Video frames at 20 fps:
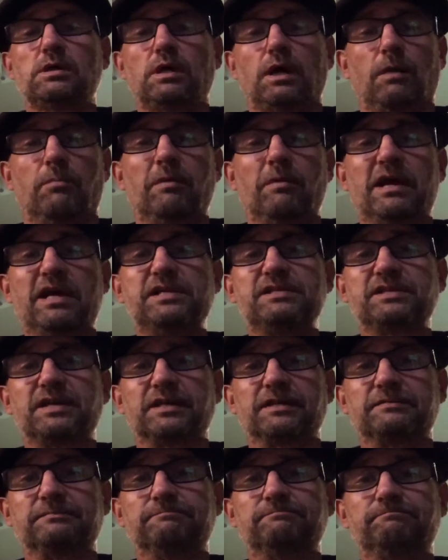
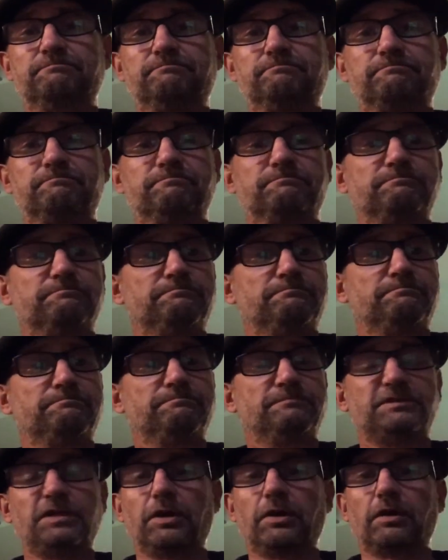Amazing.
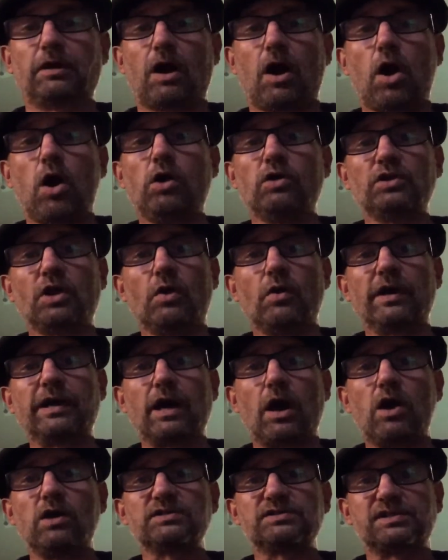You're all-knowing,
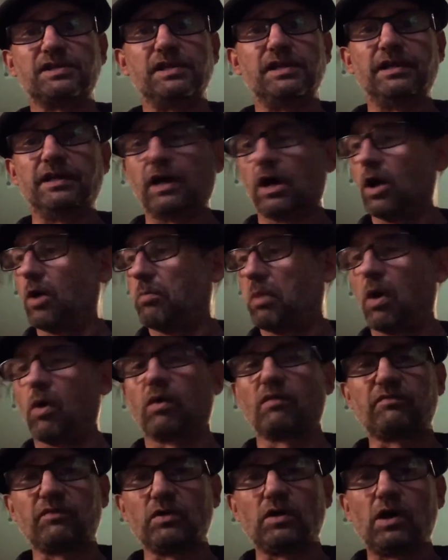all-seeing,
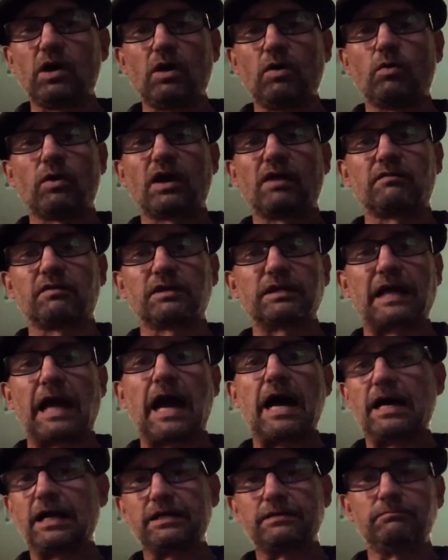all-powerful, all whatever,
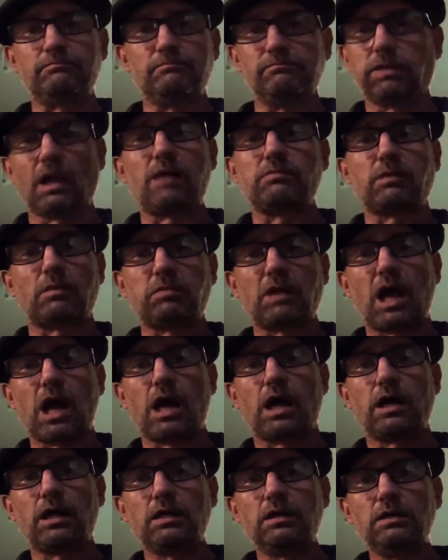God, blah, blah,
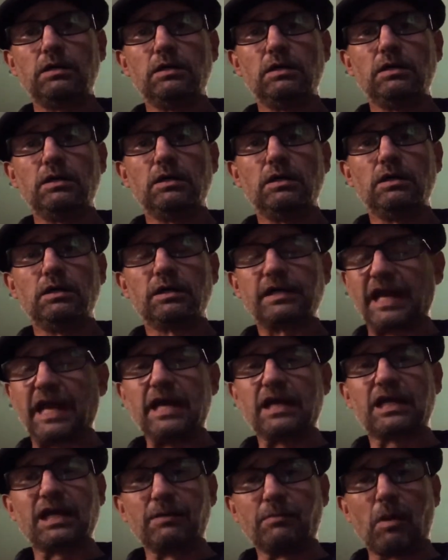blah.
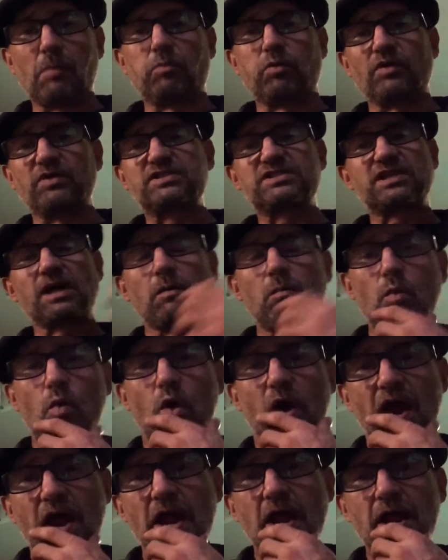Can't come up with some
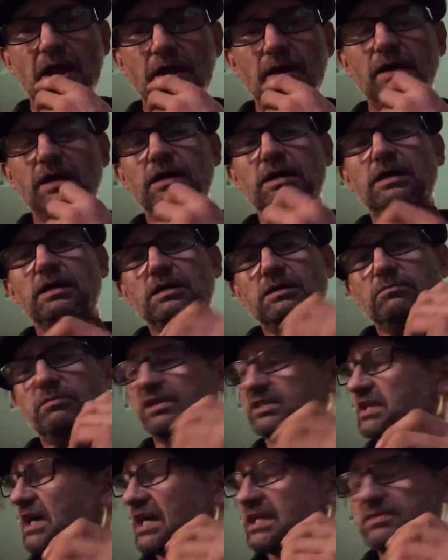way
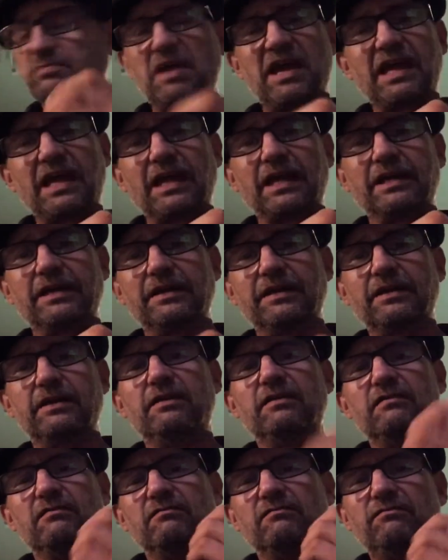besides making it
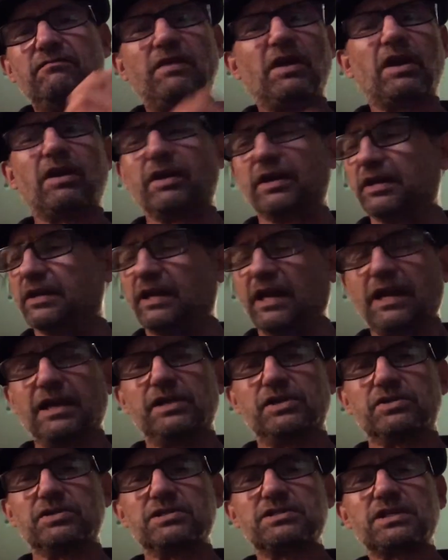very
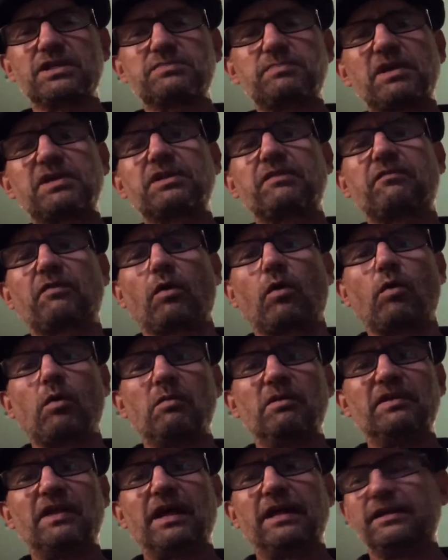dangerous, especially for a
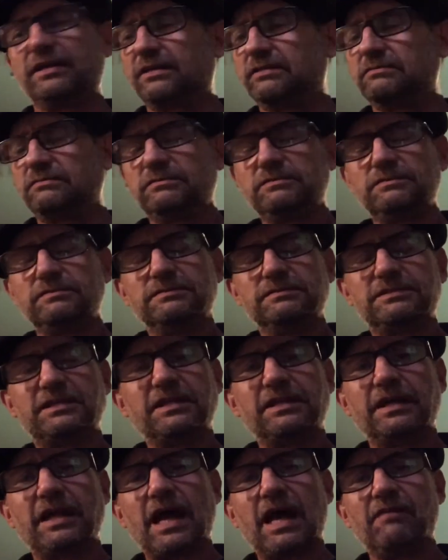woman that
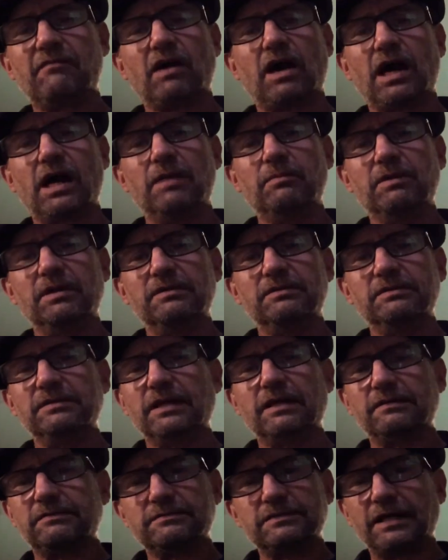didn't have a
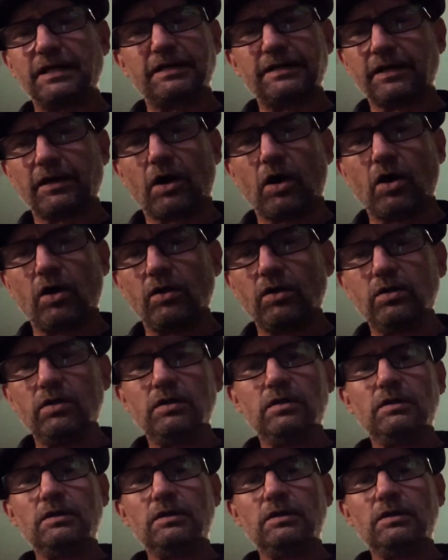hymen at all.